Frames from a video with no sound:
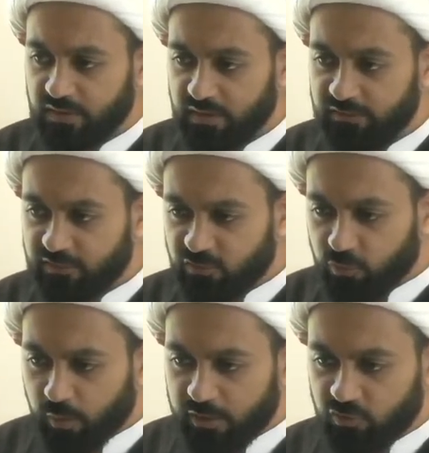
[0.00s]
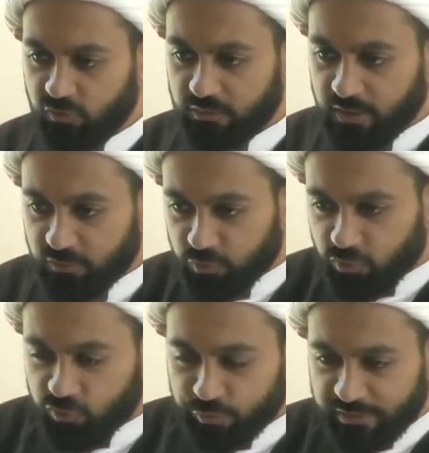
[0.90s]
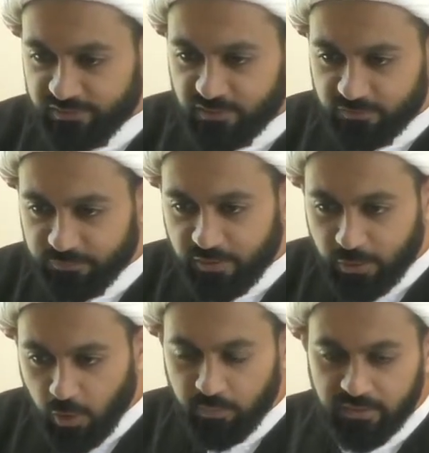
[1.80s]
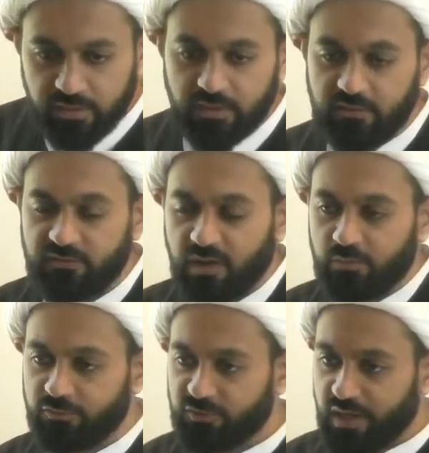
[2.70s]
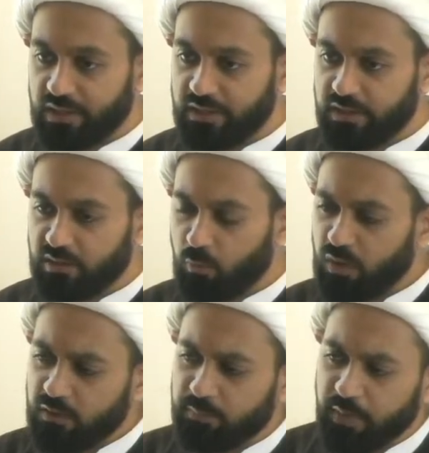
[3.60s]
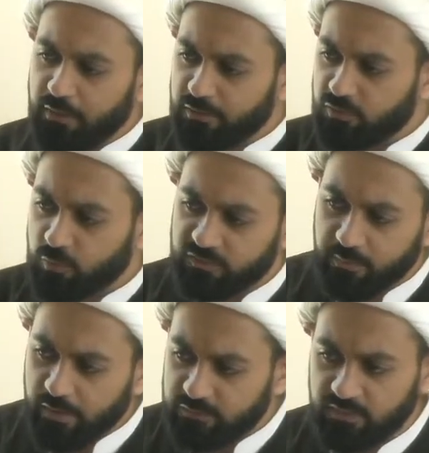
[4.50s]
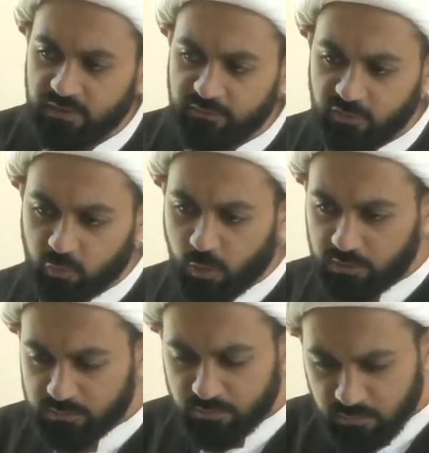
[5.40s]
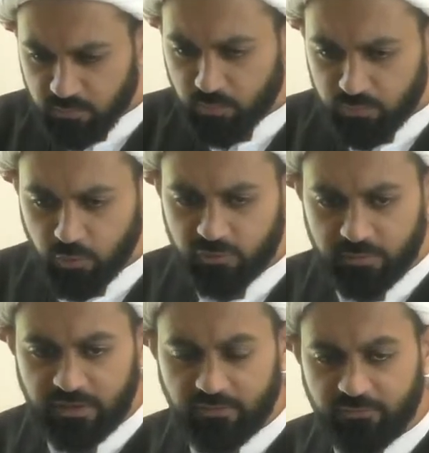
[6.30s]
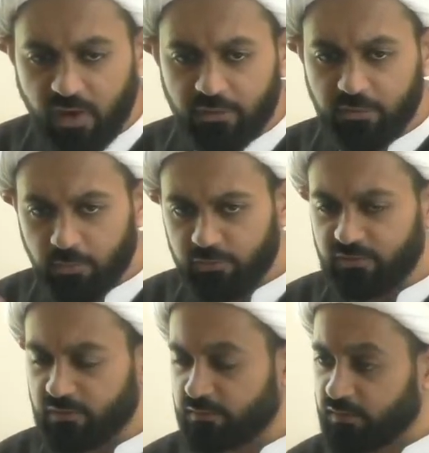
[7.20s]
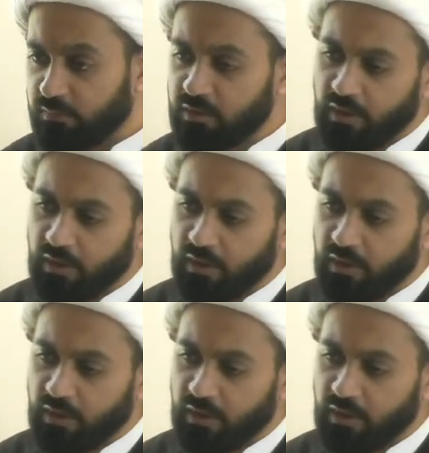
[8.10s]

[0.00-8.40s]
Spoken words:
a situation that used to exist very commonly at the time of Jahiliyyah. When a parent was about to leave this world, notably the father most of the time,